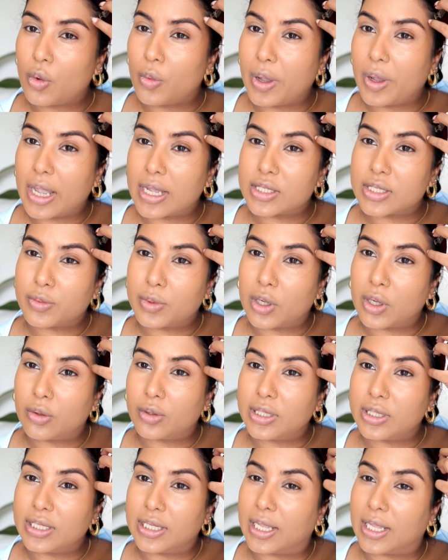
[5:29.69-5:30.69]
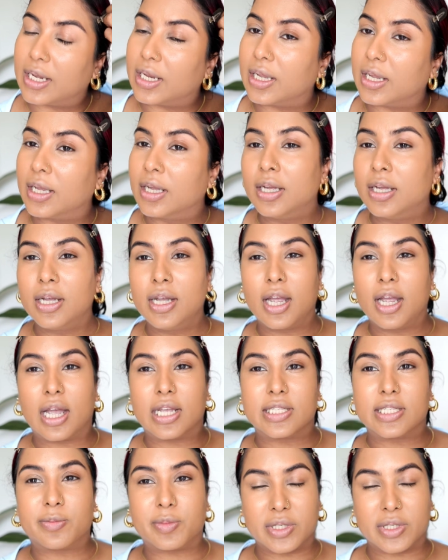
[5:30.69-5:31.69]
whereas we're only getting
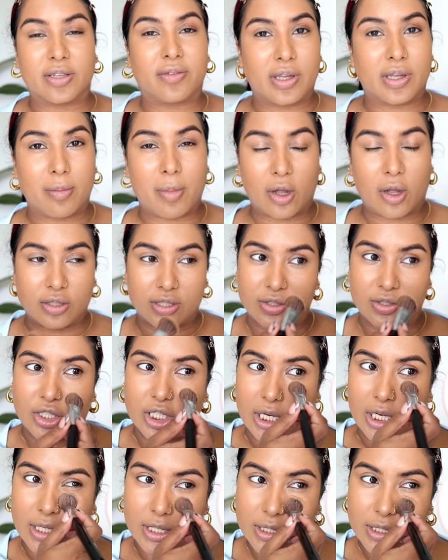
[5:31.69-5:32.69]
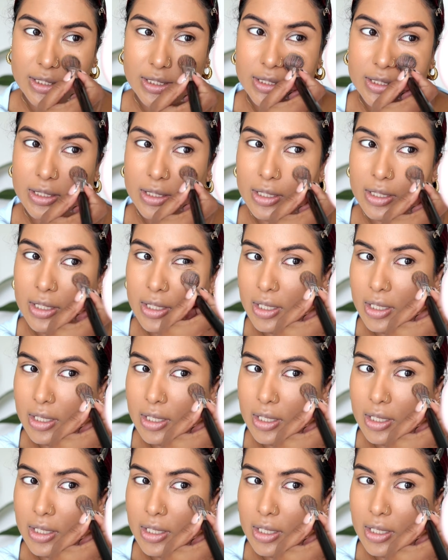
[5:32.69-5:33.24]
a specific amount of shades.